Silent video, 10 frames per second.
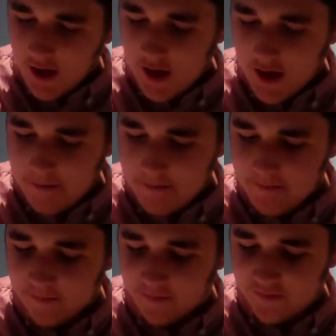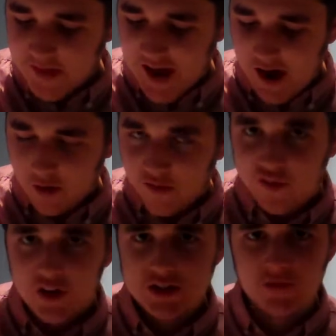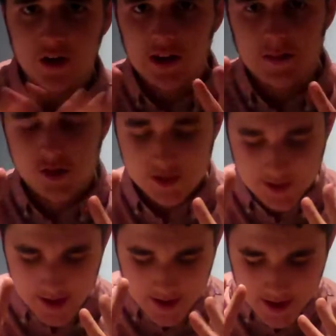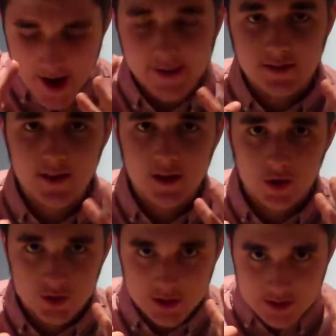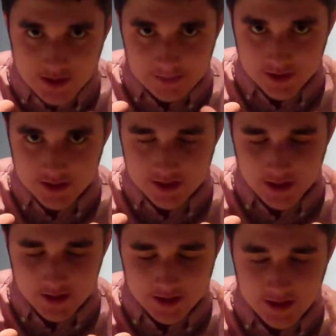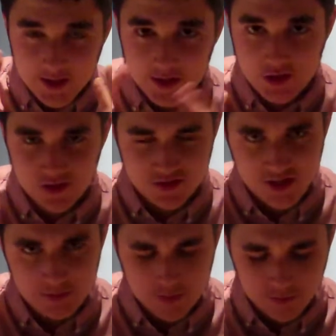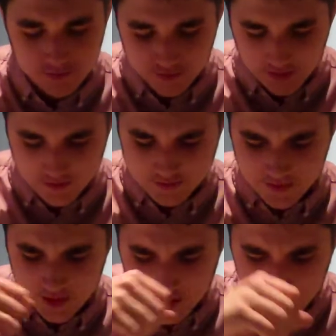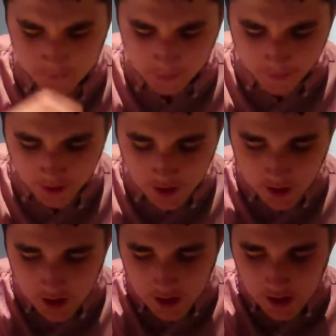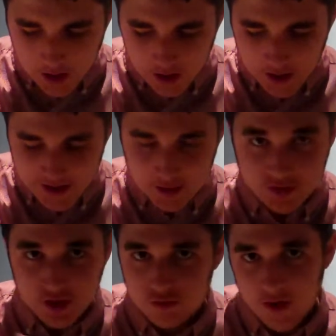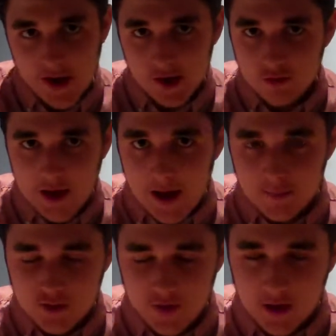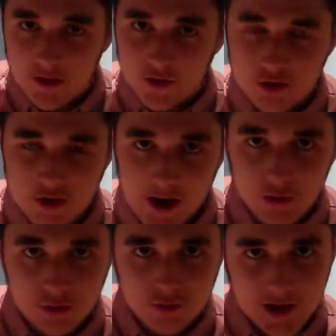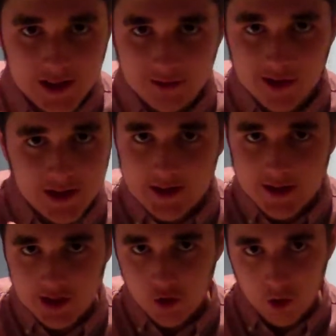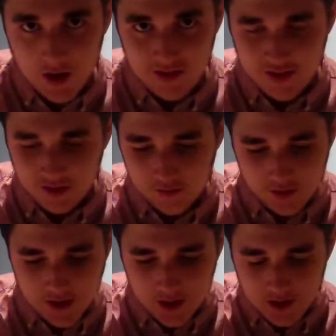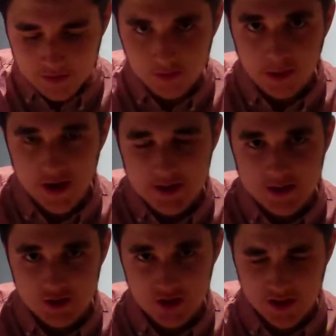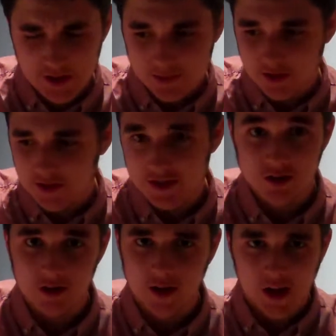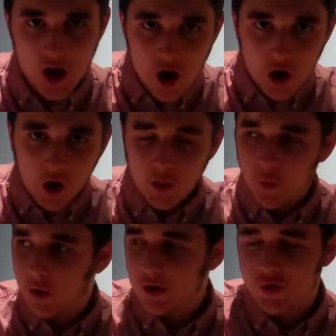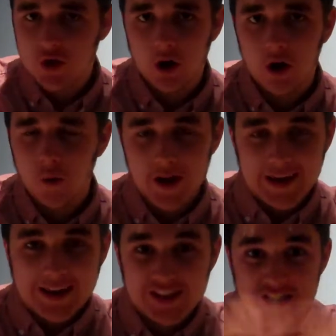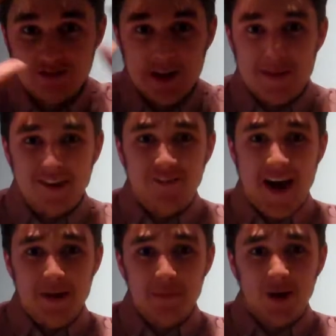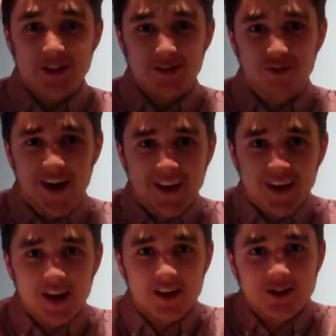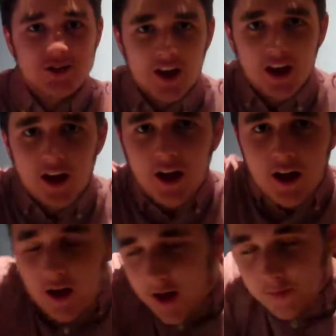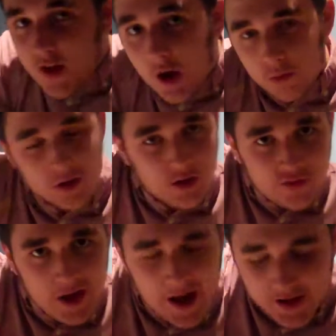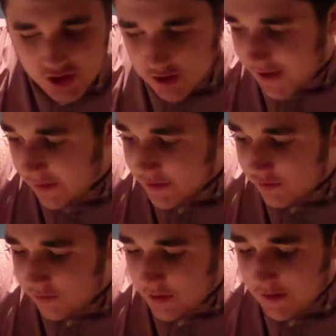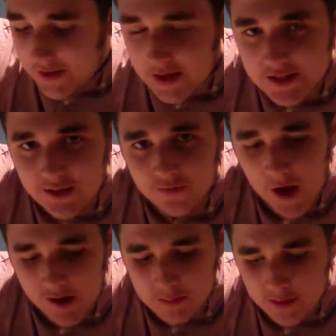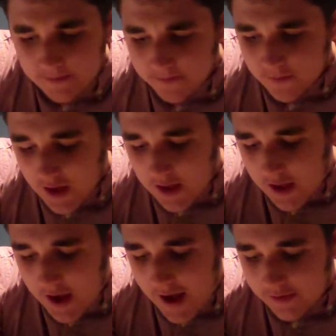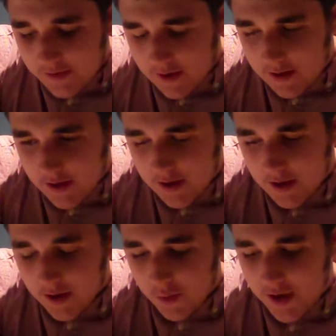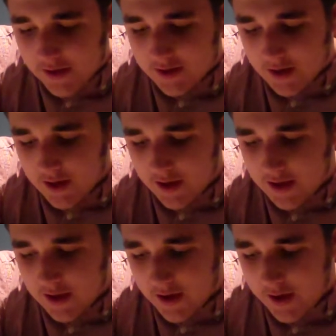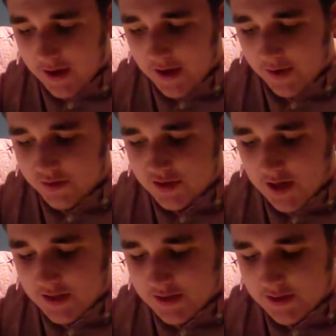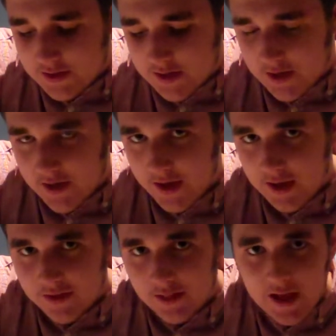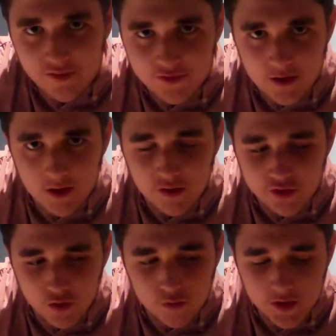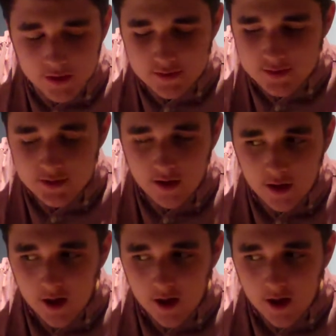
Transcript: Um, now, first of all, let me just say, I did go to the cinema to see this, in case you haven't seen my previous video. Uh, and it was a great, great atmosphere. The crowd were really, really nice and quiet, thankfully, and paying attention to the episode. It's not like on the world tour where you get screaming fanboys and fangirls. Uh, no, none of that, actually. It was a really nice environment, and uh, we had a... It was nice to hear the laughter of hooligans.